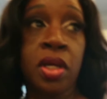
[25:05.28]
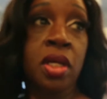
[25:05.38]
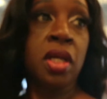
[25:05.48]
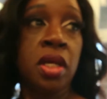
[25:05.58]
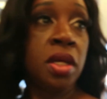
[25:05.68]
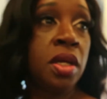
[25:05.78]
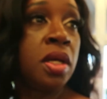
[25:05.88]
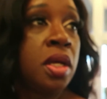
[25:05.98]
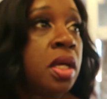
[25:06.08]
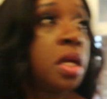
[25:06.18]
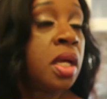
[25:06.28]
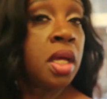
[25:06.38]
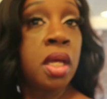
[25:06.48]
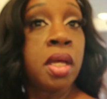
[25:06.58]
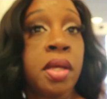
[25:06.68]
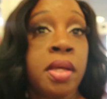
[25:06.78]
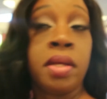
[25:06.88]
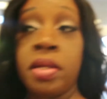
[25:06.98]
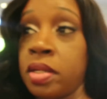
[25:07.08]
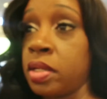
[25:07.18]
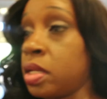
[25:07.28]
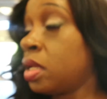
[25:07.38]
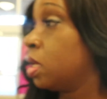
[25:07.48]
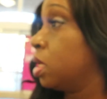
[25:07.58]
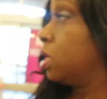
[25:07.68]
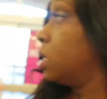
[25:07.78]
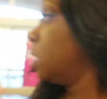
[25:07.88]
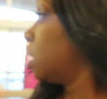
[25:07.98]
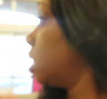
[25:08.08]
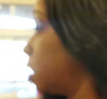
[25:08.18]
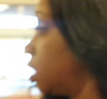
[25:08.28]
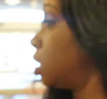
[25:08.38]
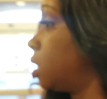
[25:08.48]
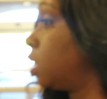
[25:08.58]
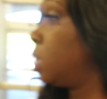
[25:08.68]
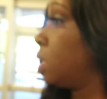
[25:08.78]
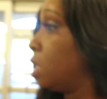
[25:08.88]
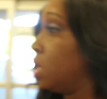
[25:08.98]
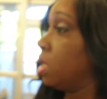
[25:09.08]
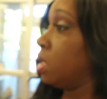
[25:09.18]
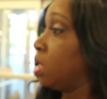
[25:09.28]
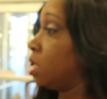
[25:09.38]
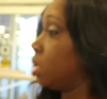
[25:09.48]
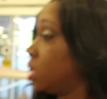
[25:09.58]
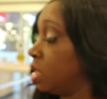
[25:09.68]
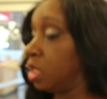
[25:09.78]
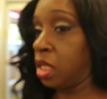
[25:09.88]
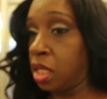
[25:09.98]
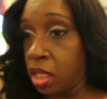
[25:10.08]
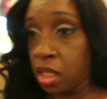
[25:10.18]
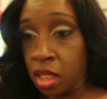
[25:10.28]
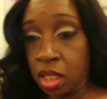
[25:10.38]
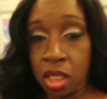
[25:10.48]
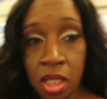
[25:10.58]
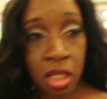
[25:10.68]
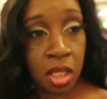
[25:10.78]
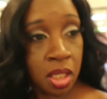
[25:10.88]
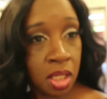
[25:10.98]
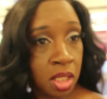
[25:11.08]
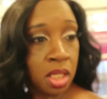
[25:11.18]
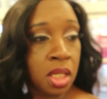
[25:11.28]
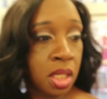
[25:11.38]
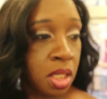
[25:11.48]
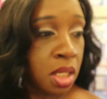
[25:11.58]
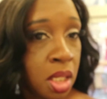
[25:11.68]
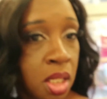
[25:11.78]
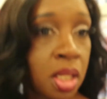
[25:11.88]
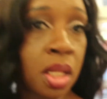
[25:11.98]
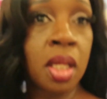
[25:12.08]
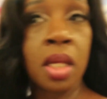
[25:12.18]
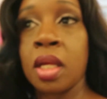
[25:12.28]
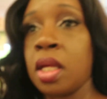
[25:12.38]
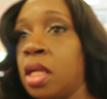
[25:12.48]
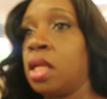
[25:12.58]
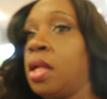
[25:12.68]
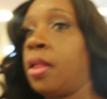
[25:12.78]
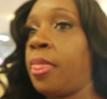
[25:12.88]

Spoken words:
(no one is talking)